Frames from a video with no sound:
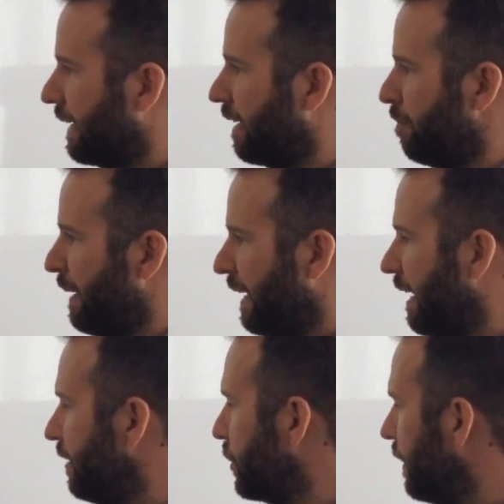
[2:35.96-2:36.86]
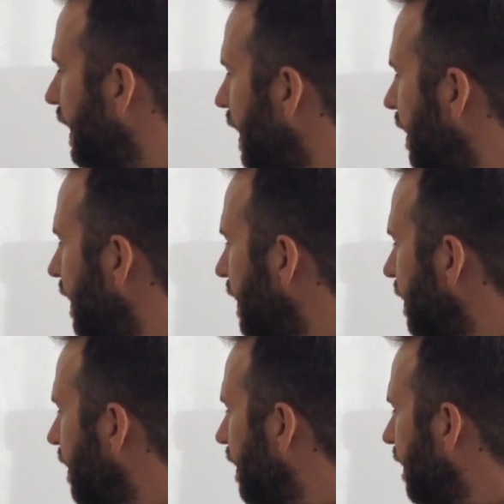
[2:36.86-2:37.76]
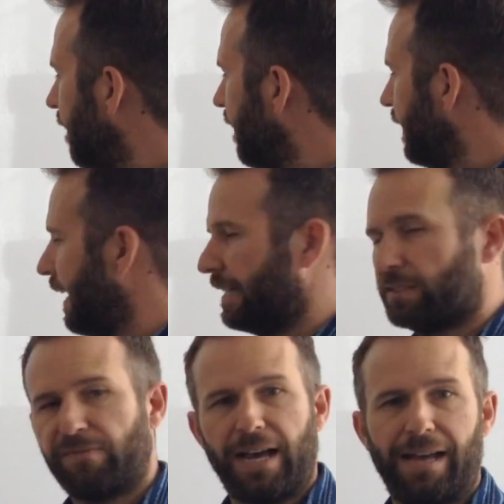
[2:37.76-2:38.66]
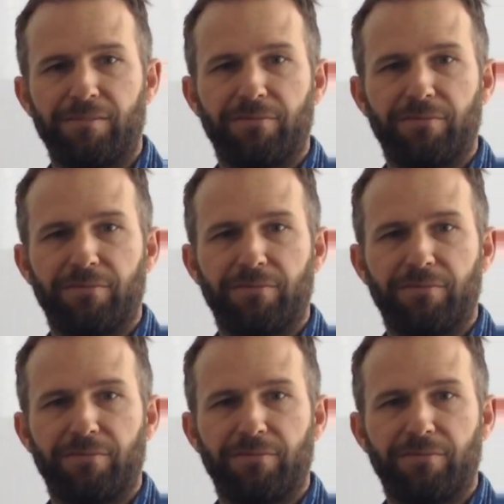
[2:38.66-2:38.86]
get our big H in there, and that's 5.